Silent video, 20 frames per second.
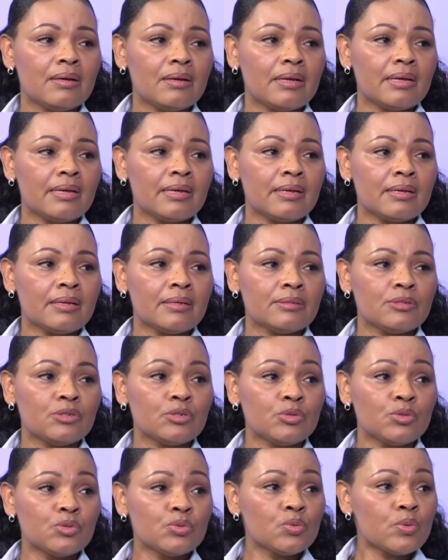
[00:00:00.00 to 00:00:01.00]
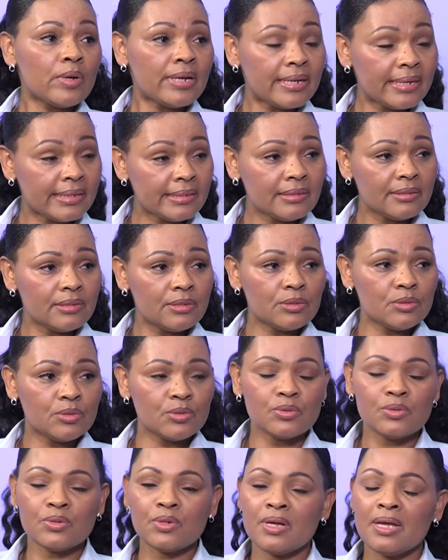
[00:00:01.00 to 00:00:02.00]
to do what I need to
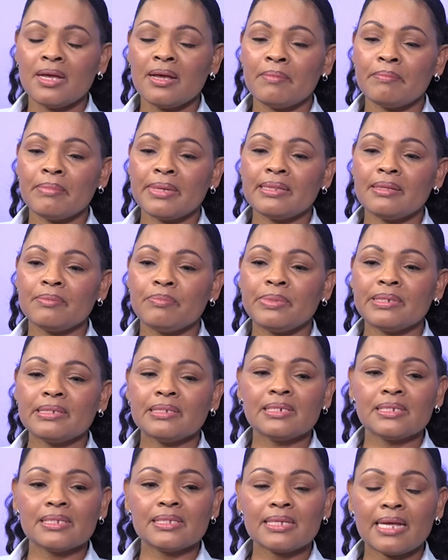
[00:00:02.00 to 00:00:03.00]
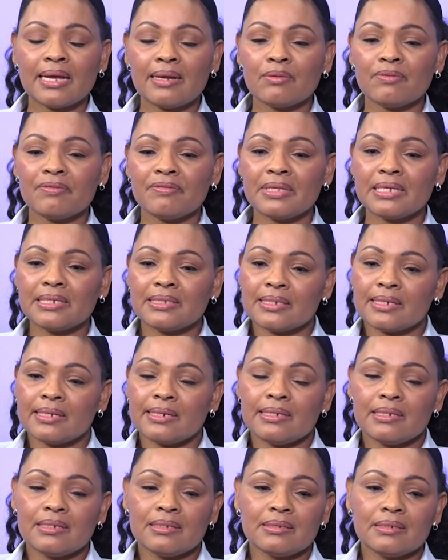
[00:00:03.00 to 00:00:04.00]
do, but the business side of things
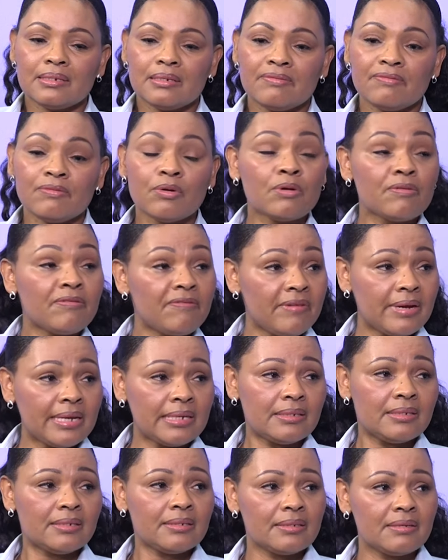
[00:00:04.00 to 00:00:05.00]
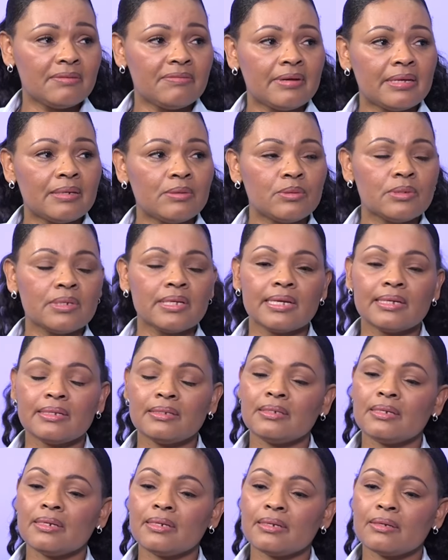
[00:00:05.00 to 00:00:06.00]
can easily fall flat if I don't
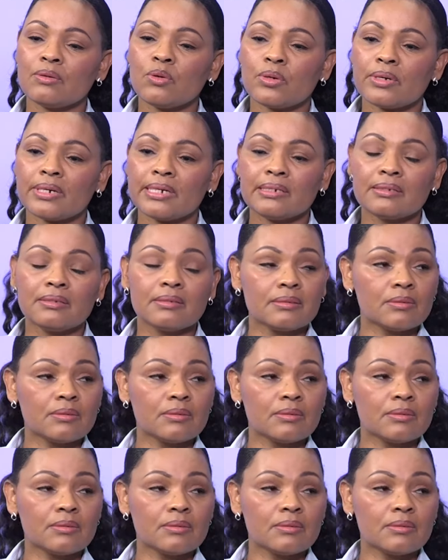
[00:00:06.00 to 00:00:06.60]
get the correct